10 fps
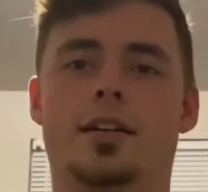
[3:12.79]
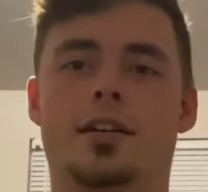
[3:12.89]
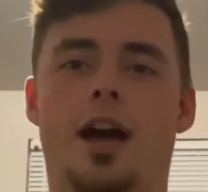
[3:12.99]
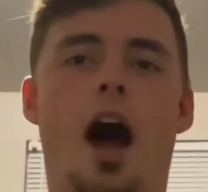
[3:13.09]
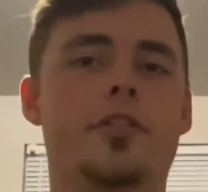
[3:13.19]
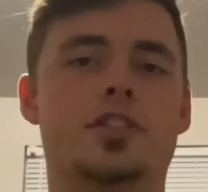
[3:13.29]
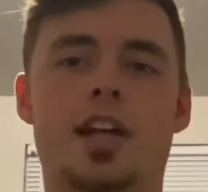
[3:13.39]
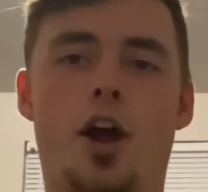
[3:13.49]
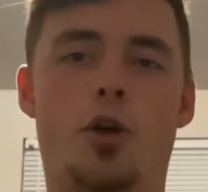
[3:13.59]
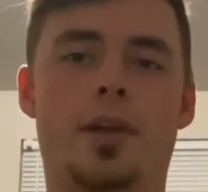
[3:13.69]
Obviously,
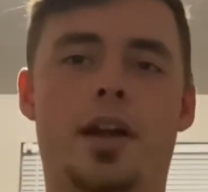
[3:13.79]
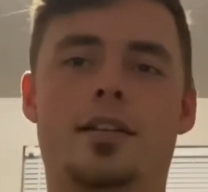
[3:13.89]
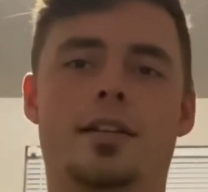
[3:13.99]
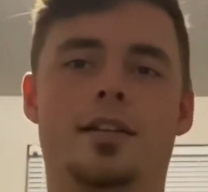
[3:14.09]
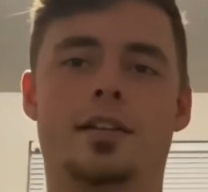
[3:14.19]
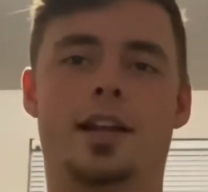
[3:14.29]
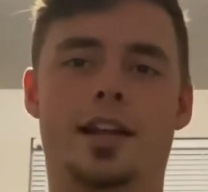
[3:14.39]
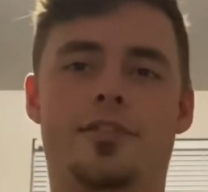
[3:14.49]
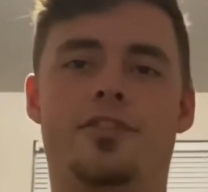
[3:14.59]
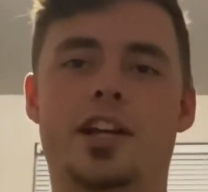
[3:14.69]
I hope that can
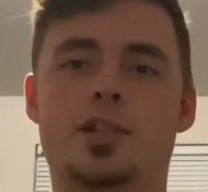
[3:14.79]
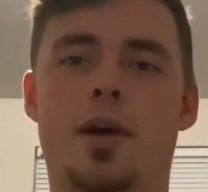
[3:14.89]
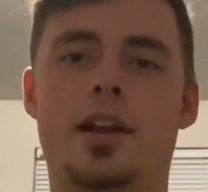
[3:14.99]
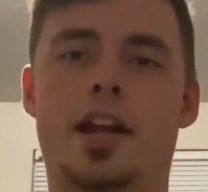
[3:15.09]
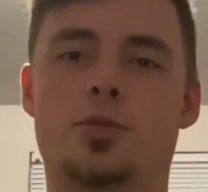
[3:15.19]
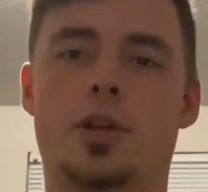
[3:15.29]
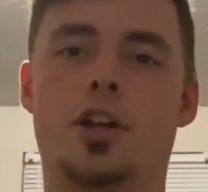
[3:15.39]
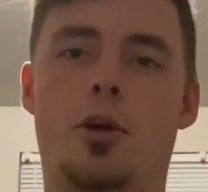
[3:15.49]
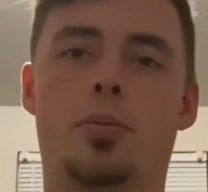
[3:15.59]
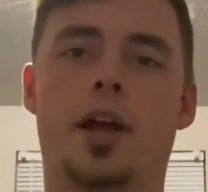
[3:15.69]
get fixed by next week,
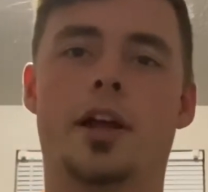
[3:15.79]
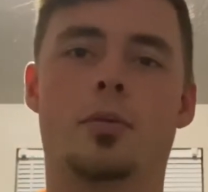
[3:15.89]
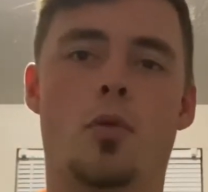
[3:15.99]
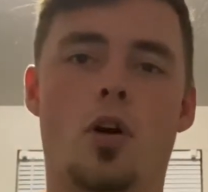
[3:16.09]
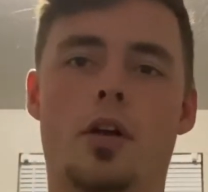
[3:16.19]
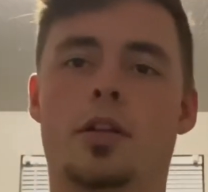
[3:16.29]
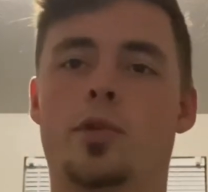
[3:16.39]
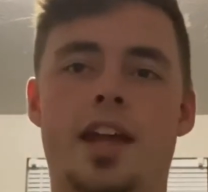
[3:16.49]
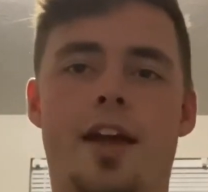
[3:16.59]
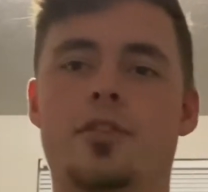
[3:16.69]
playing Lamar. The
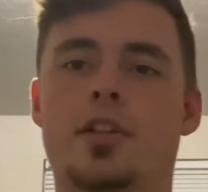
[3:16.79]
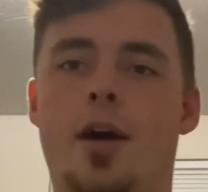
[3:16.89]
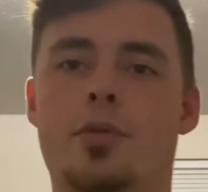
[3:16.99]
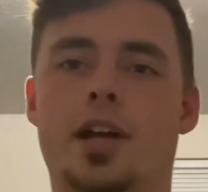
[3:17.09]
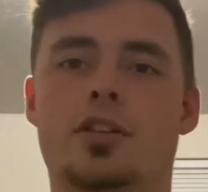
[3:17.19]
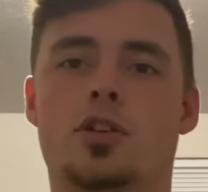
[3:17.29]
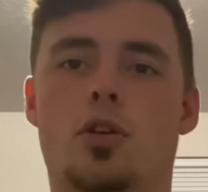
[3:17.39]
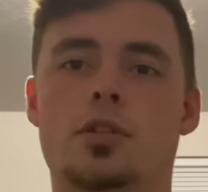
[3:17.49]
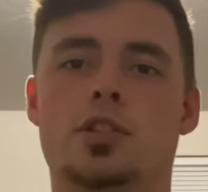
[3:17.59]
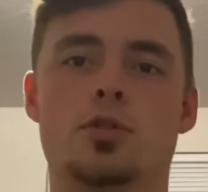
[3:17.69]
week after that, we got the
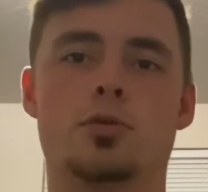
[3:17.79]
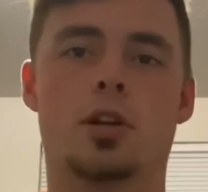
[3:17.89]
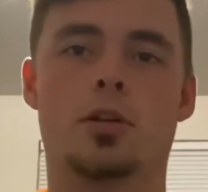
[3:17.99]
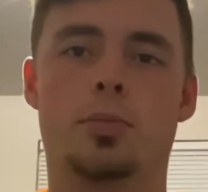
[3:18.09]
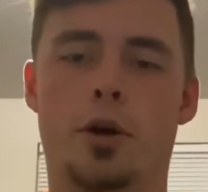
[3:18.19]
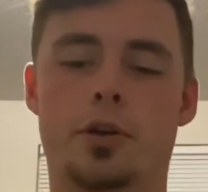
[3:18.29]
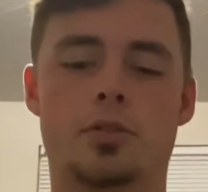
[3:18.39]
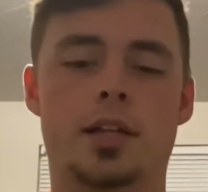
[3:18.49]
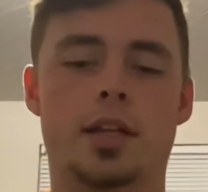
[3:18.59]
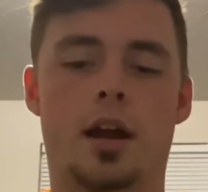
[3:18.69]
Colts, 2 good opponents
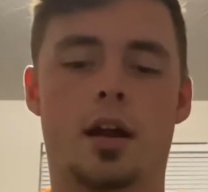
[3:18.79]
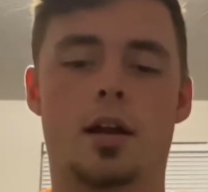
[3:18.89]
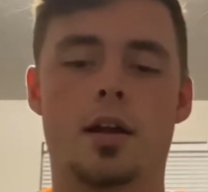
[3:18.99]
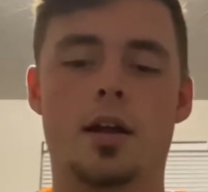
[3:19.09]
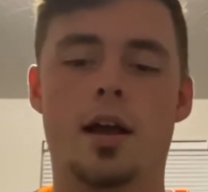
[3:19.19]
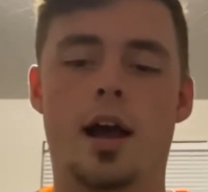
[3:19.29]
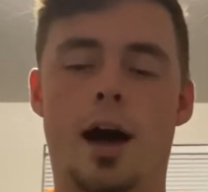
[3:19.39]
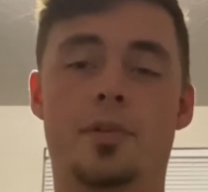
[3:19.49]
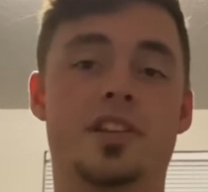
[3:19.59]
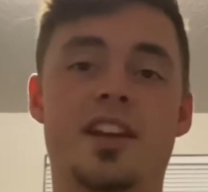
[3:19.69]
right there.
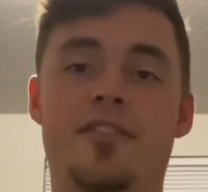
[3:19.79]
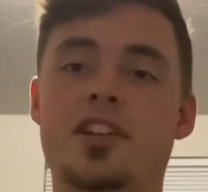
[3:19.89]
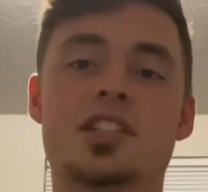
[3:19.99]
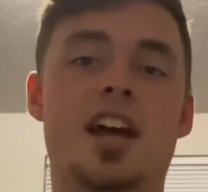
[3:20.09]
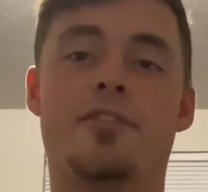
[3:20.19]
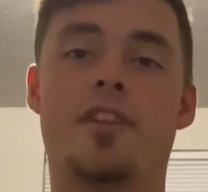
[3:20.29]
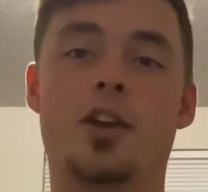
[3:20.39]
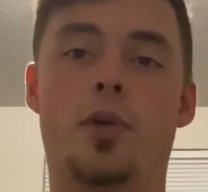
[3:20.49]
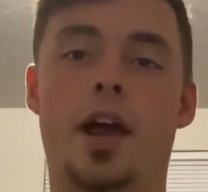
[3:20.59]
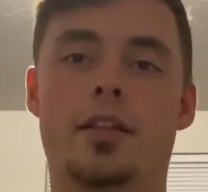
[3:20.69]
But the defense got to find
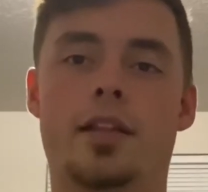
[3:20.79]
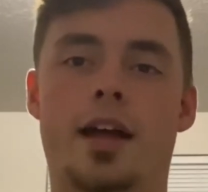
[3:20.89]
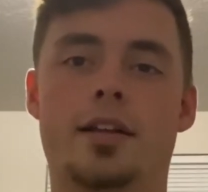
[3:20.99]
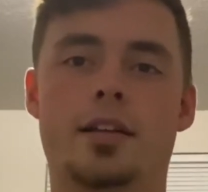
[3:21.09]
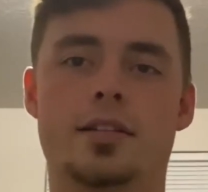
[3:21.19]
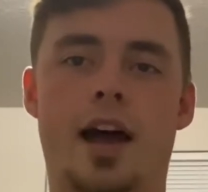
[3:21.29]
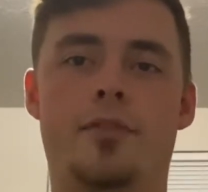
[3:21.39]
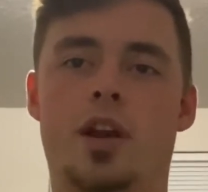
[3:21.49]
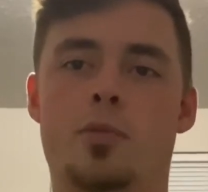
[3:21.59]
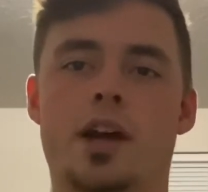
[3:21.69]
a way in that time
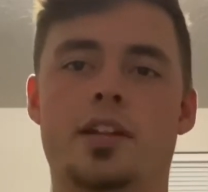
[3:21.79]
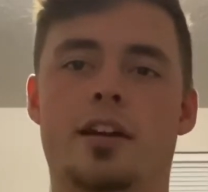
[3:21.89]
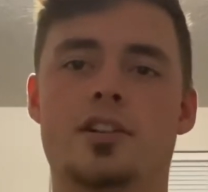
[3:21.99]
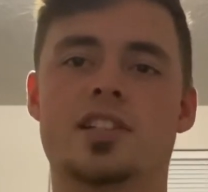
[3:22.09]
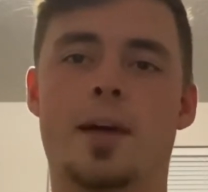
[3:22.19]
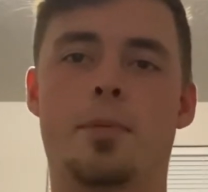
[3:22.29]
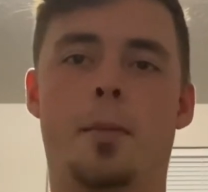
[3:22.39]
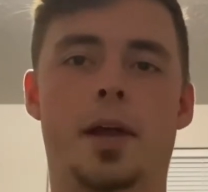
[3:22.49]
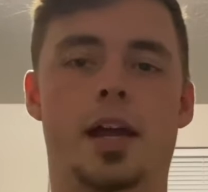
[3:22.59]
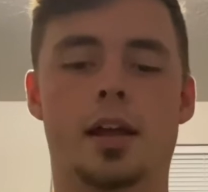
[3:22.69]
frame right there to step
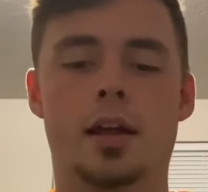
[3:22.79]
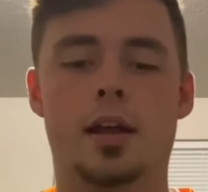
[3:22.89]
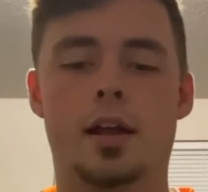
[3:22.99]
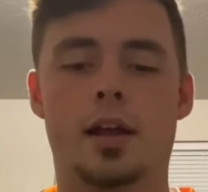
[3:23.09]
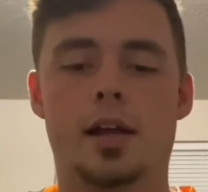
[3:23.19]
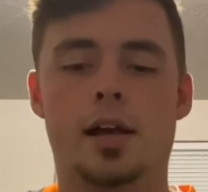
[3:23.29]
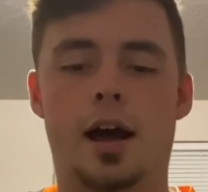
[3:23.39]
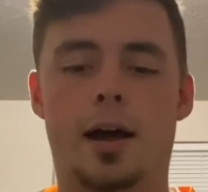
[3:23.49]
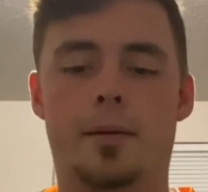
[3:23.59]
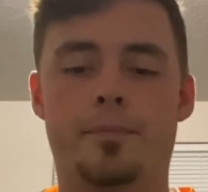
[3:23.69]
up, man.
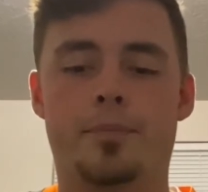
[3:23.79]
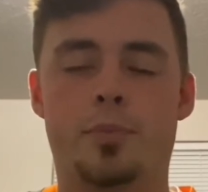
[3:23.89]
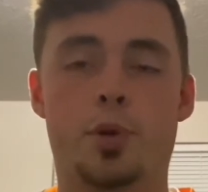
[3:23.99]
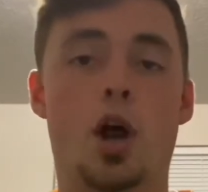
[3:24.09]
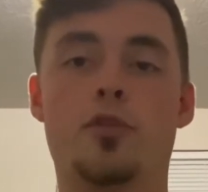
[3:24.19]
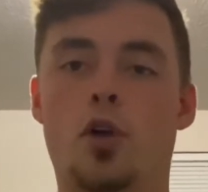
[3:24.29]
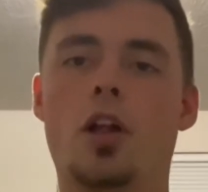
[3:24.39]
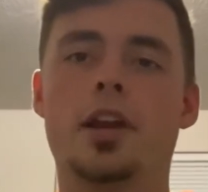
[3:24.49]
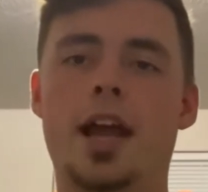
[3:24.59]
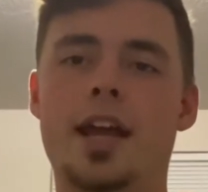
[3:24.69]
But
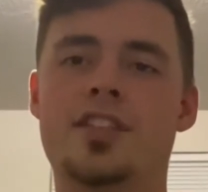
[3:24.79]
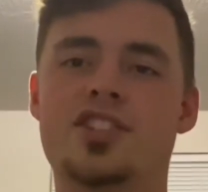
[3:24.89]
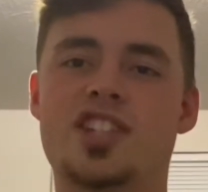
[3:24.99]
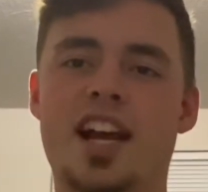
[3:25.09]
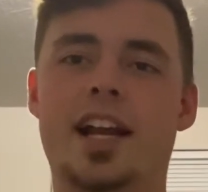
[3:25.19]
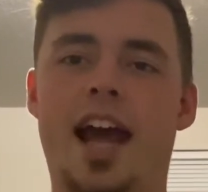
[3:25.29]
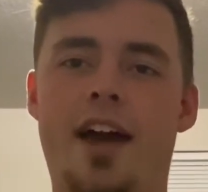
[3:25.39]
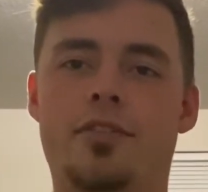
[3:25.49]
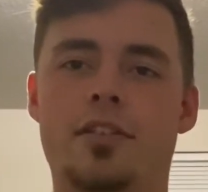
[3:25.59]
overall today, in the second half,